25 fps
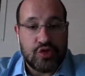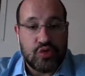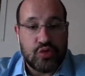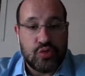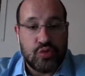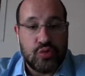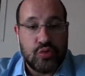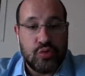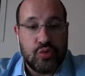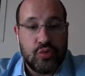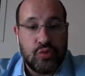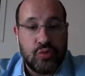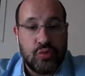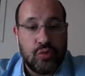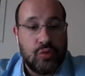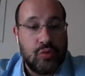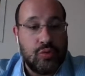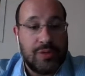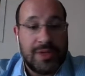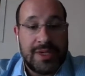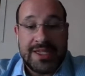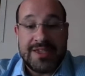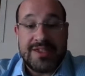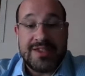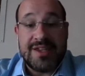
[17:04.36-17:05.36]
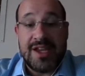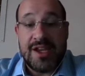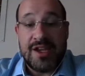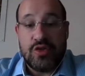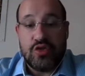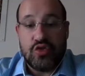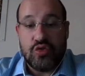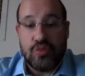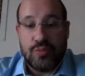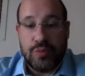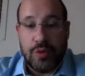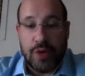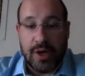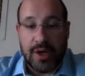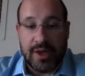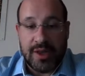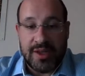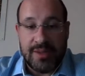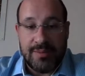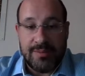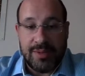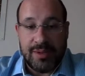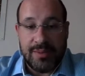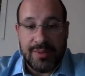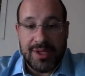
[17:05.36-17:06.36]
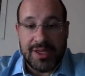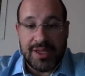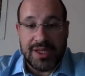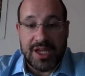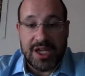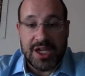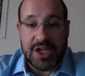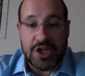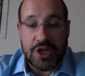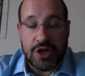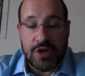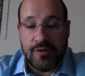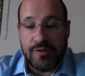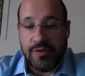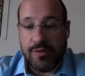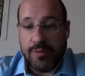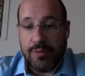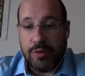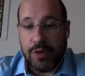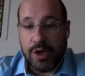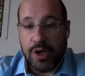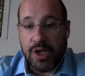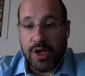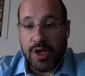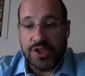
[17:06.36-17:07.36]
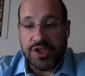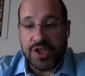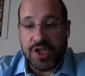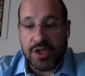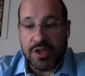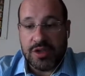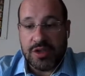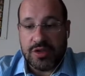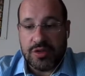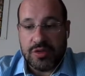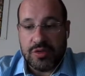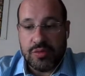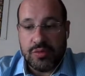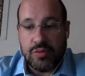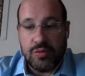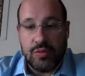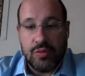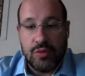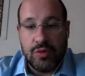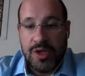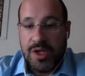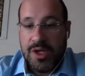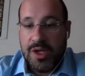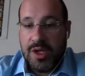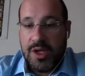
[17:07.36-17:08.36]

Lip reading: to, let's say, support the implementation of a project to